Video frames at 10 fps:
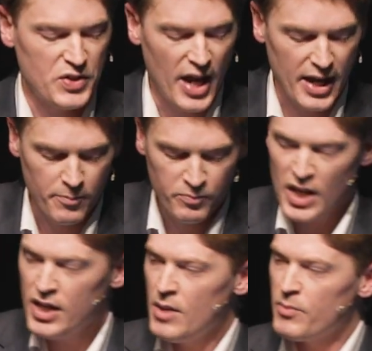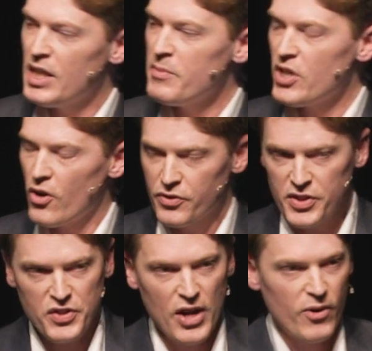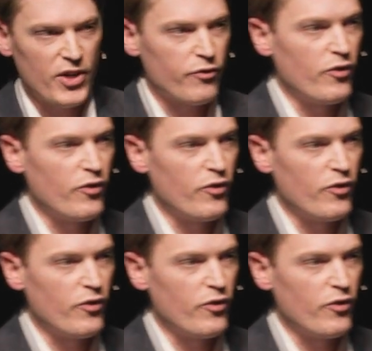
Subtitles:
said. But let me go to this area